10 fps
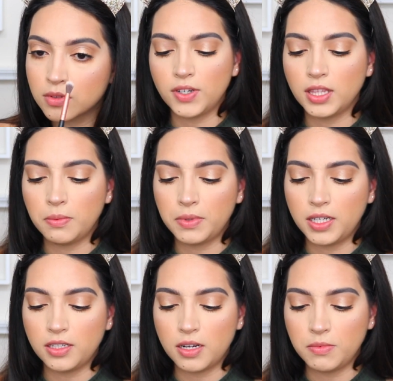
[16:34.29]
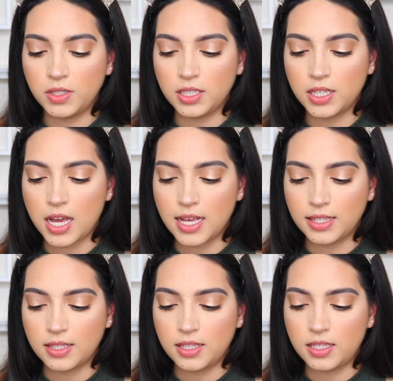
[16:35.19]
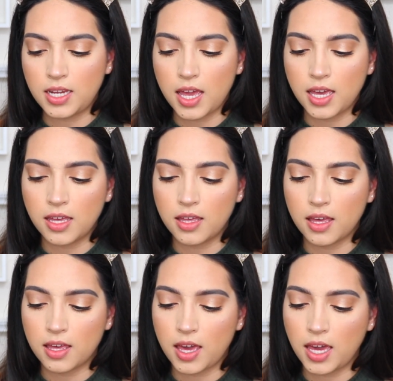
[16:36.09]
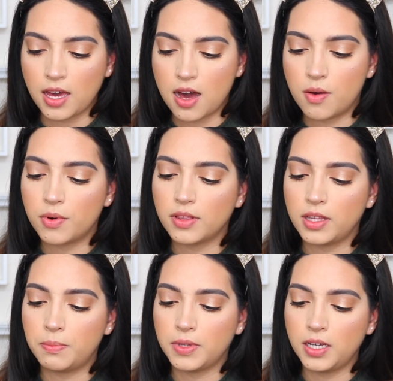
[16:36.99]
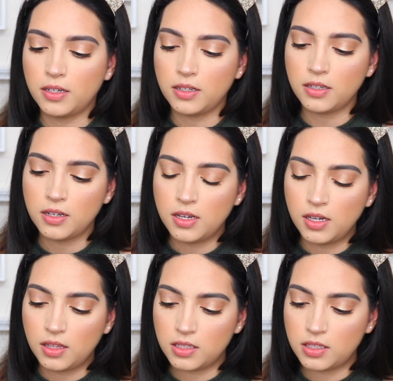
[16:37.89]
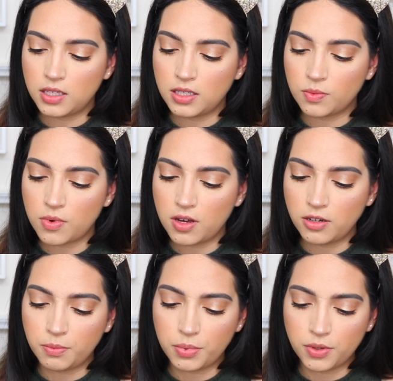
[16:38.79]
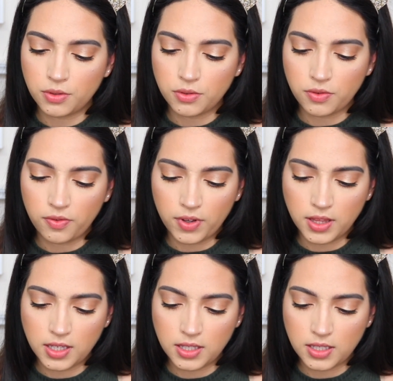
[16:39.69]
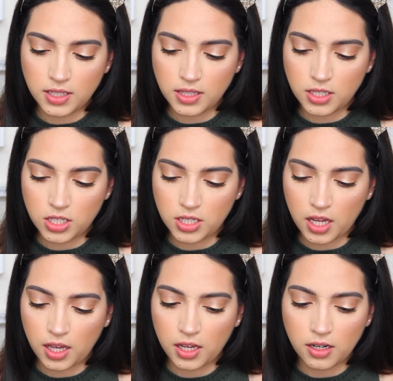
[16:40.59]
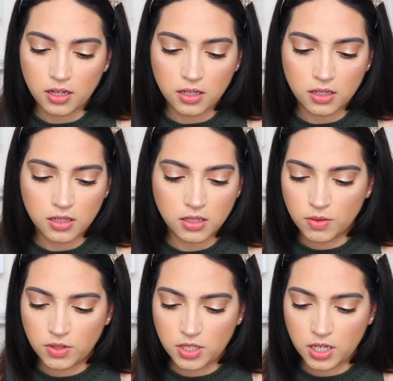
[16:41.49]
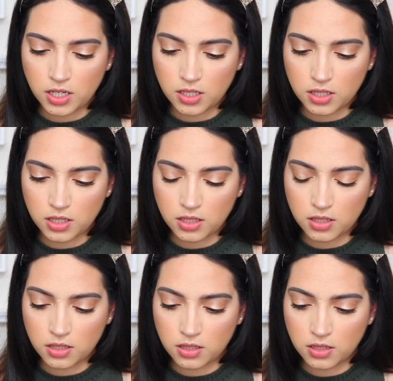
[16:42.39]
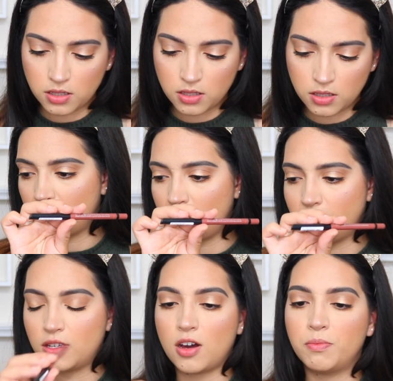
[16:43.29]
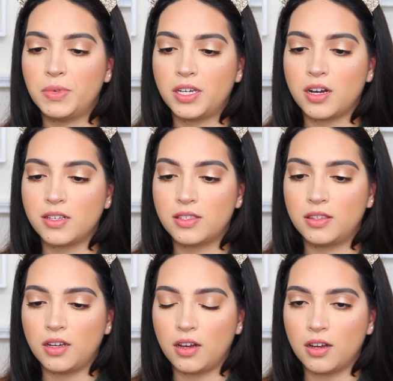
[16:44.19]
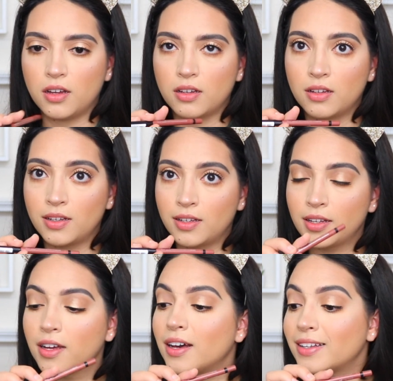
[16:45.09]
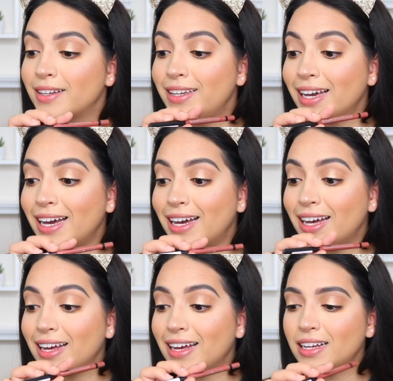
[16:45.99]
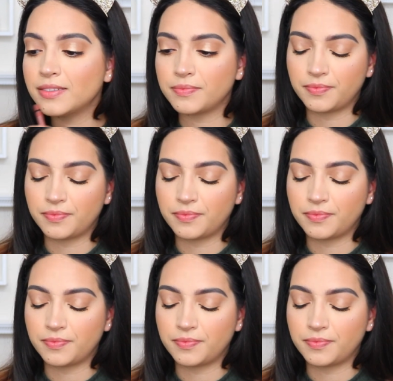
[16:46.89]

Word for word: For lip liner, I'm using the Essence Stay 8 Hour Lip Liner. And this is waterproof, and this is in the shade. What shade is this? And it's called Because Duh. Duh!